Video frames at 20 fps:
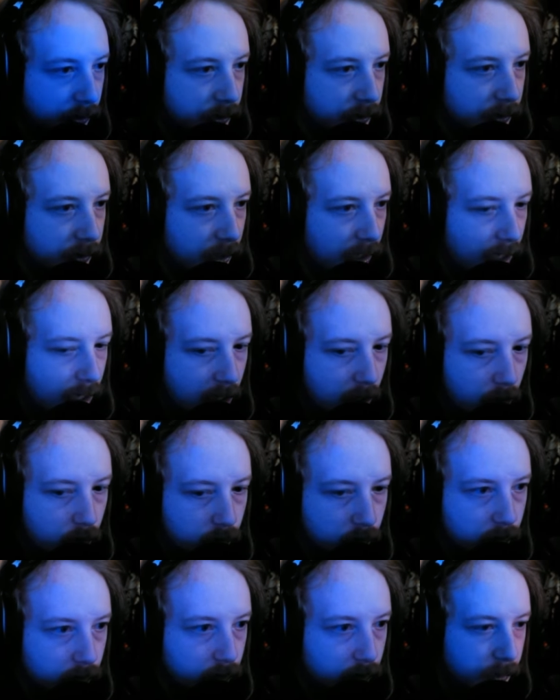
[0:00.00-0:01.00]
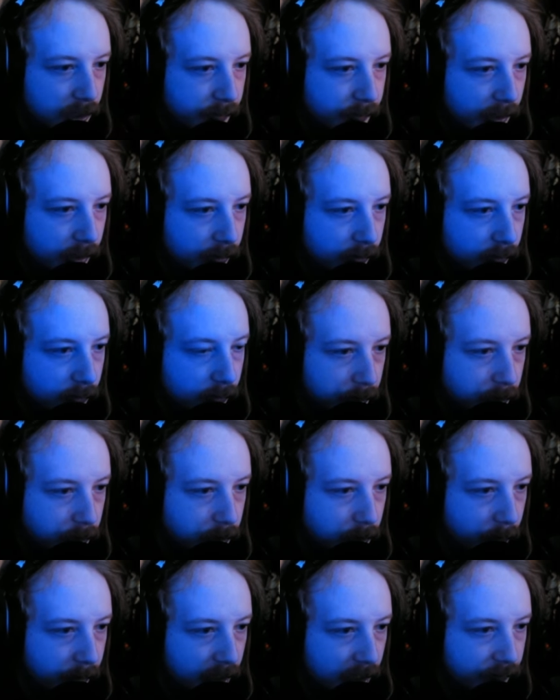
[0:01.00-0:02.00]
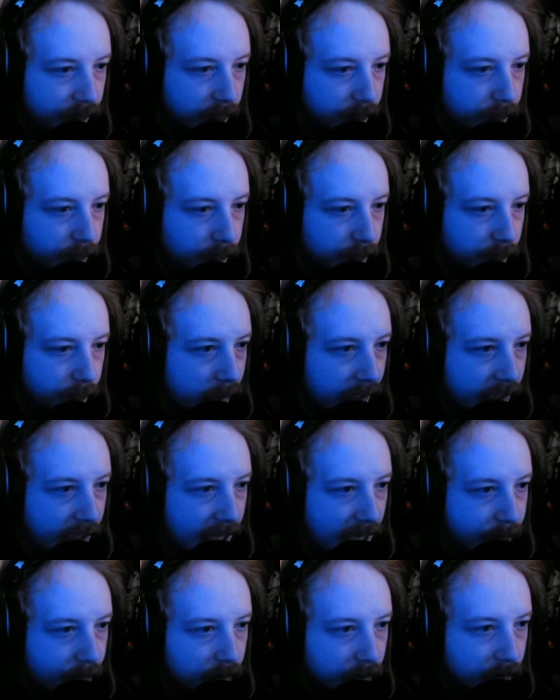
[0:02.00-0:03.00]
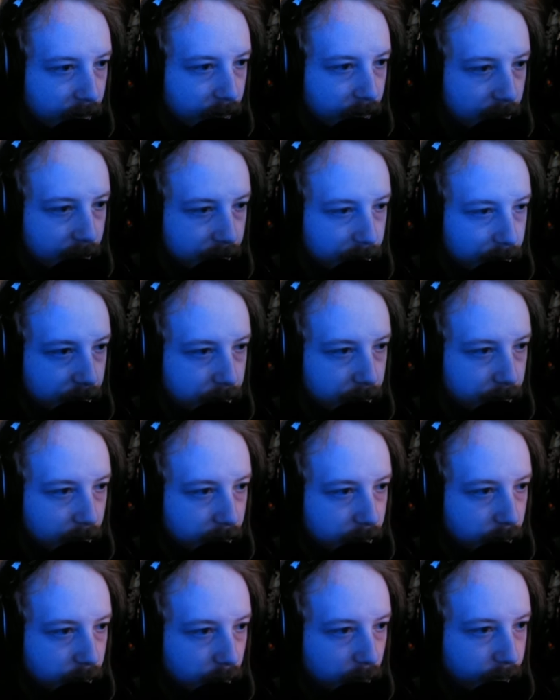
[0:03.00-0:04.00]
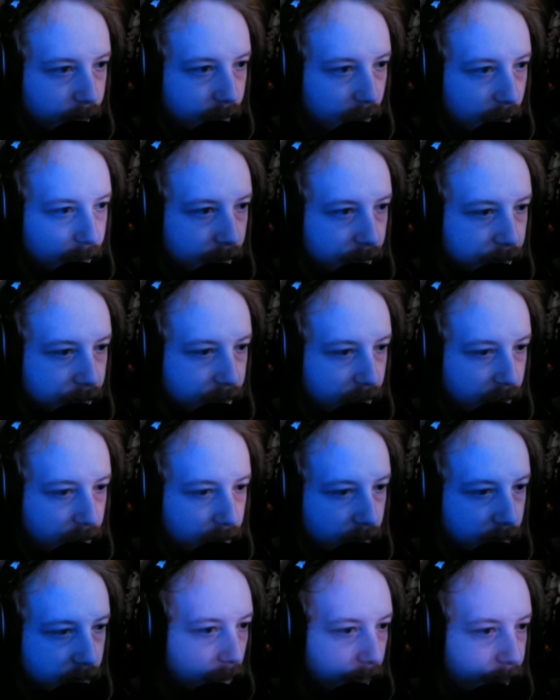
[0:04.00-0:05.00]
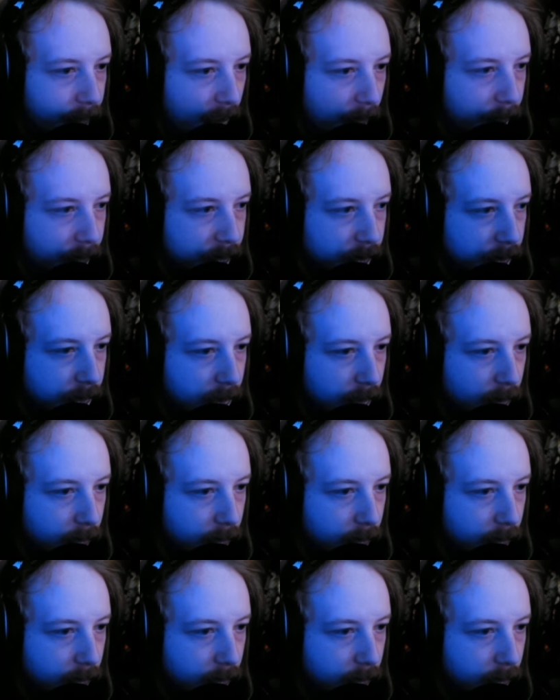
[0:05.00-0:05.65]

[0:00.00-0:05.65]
there's. Ow. Stay back. So many of them. Oh, we got a camo. Nice. That's what we like to see. Can I pack up on this